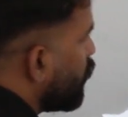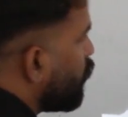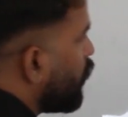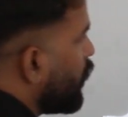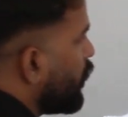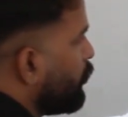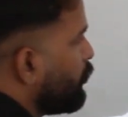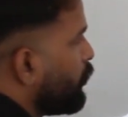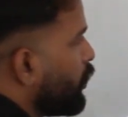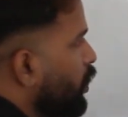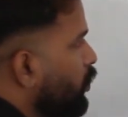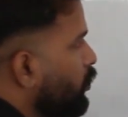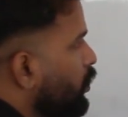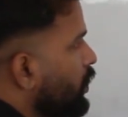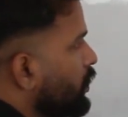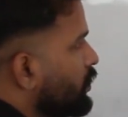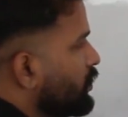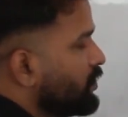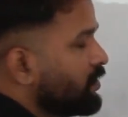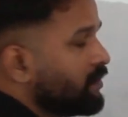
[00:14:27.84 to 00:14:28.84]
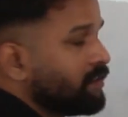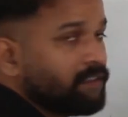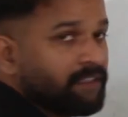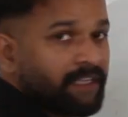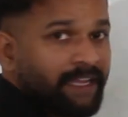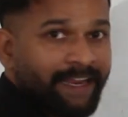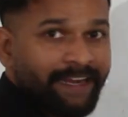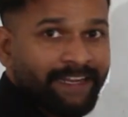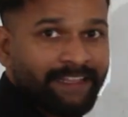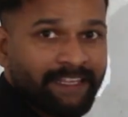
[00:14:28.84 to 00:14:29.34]
1 power
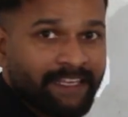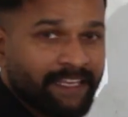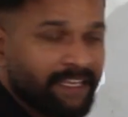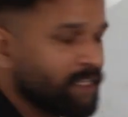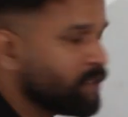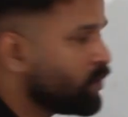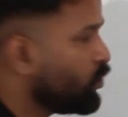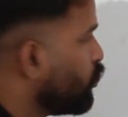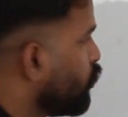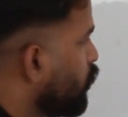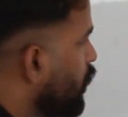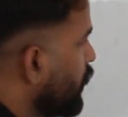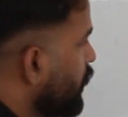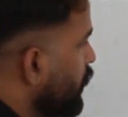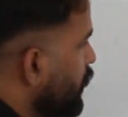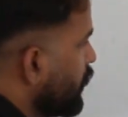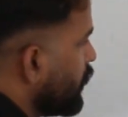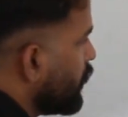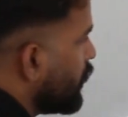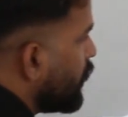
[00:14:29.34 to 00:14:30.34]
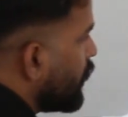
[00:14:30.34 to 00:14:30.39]
anything is 1